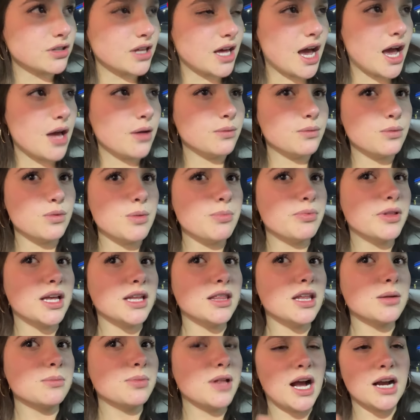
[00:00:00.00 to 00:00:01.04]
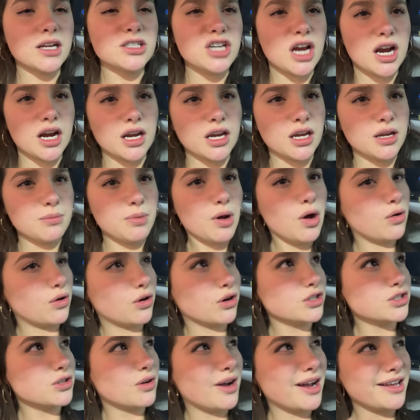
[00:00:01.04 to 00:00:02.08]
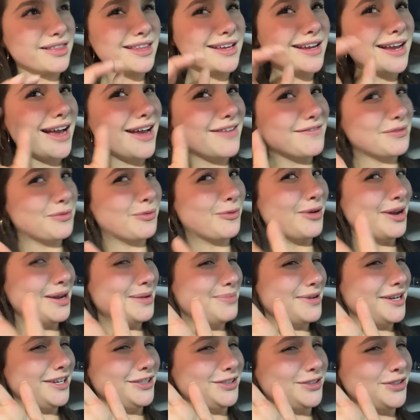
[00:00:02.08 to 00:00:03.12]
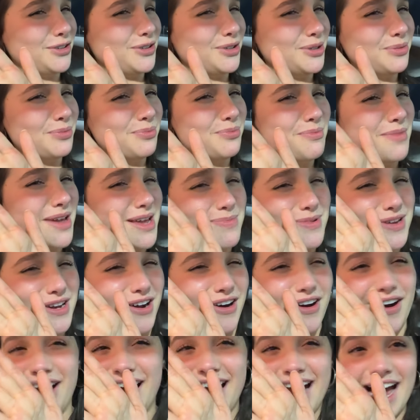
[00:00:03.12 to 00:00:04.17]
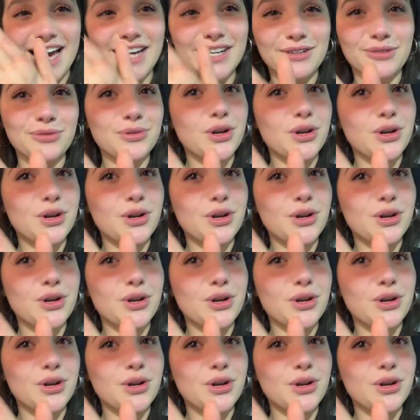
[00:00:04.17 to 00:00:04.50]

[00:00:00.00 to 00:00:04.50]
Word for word: that and we played like blackjack and poker. So I think I have one picture, maybe not, I don't